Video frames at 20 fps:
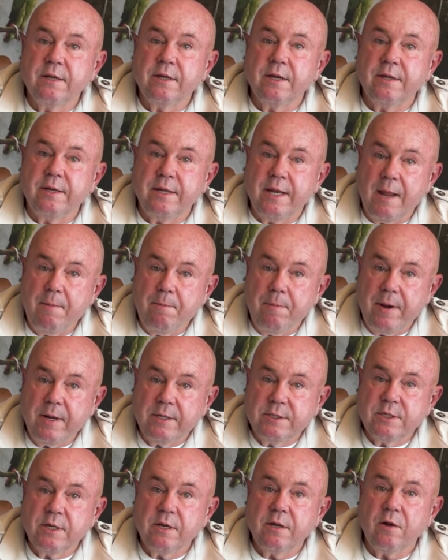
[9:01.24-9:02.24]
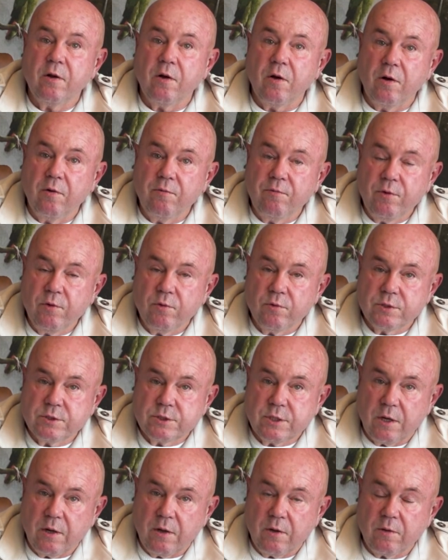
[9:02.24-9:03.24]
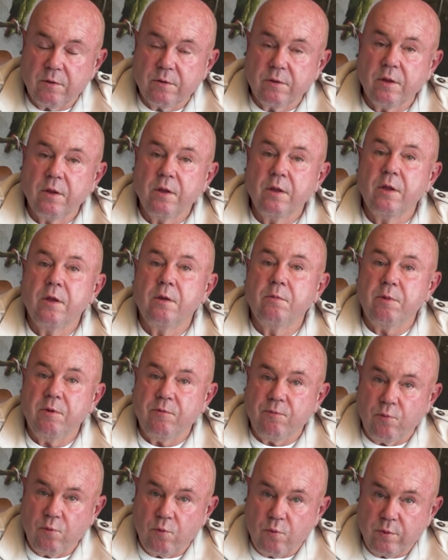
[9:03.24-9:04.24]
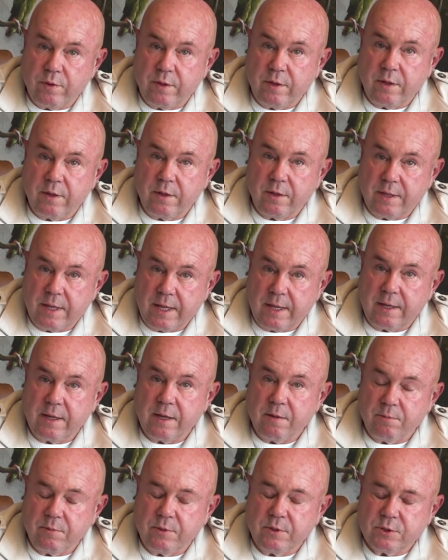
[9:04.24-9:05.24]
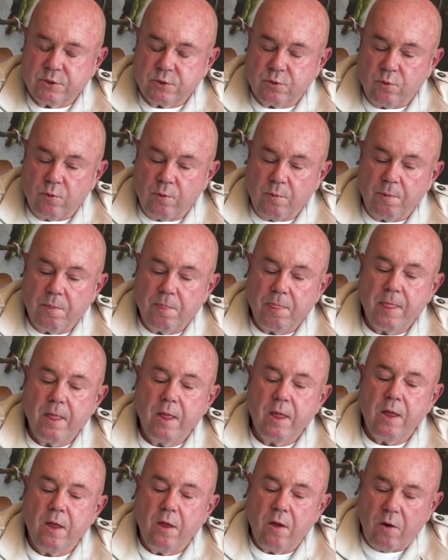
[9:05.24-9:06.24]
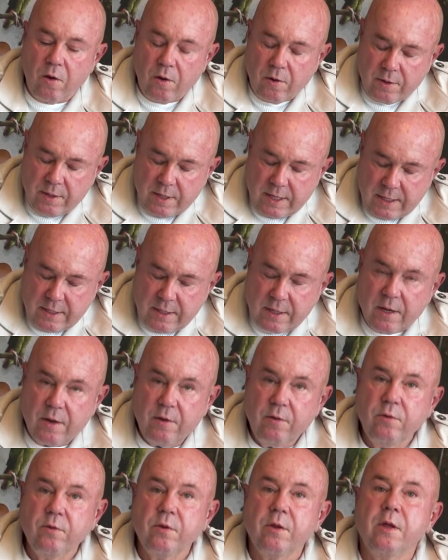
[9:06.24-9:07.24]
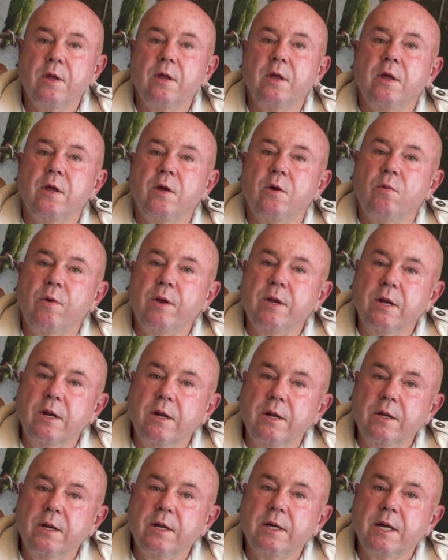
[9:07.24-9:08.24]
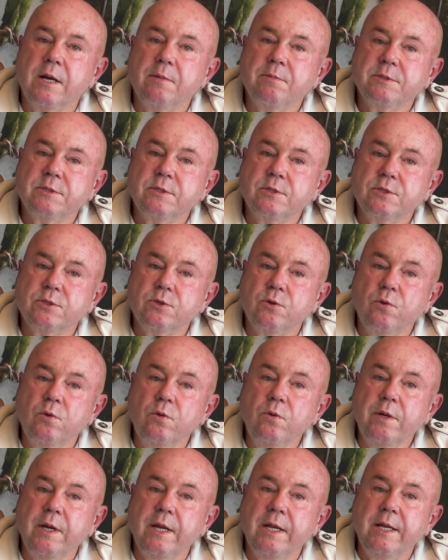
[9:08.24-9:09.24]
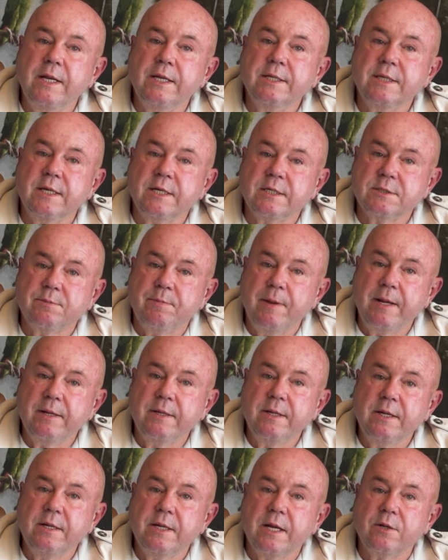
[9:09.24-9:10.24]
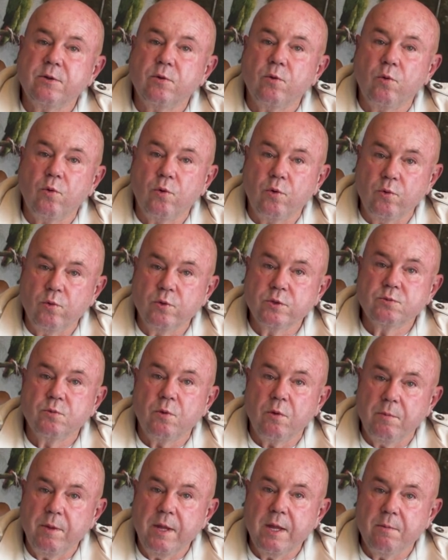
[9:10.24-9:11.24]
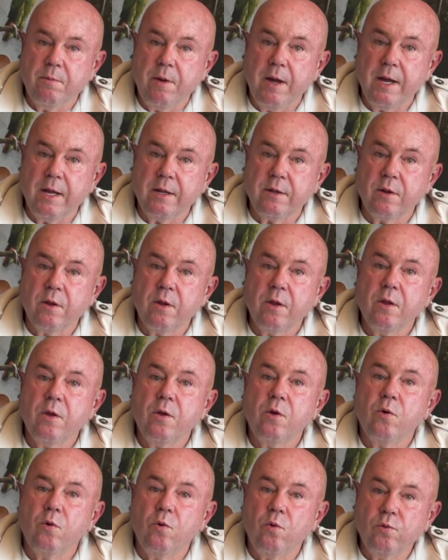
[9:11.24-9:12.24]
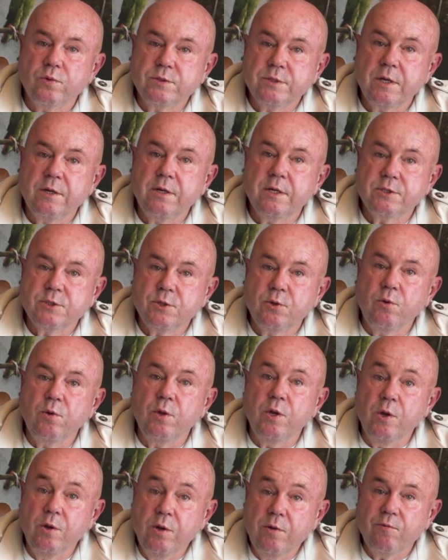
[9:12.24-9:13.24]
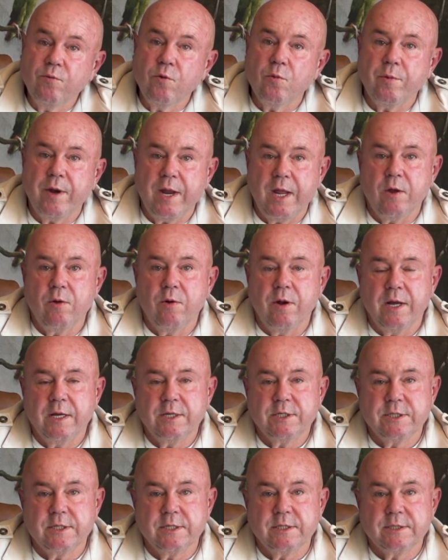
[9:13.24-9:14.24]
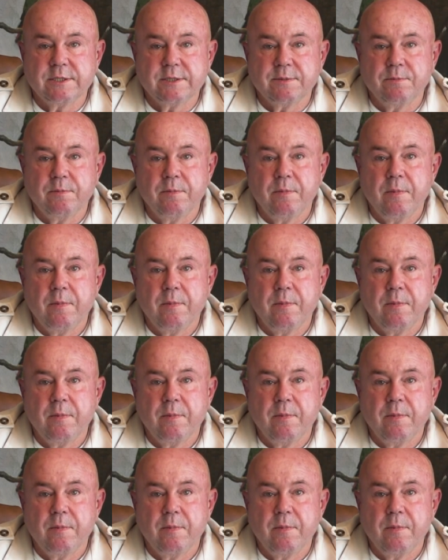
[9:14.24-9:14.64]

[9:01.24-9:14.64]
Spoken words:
the temperature of your child before they come to school. On that note, when a learner comes to school, it is expected that all rules will be obeyed. Also the school uniform regulations.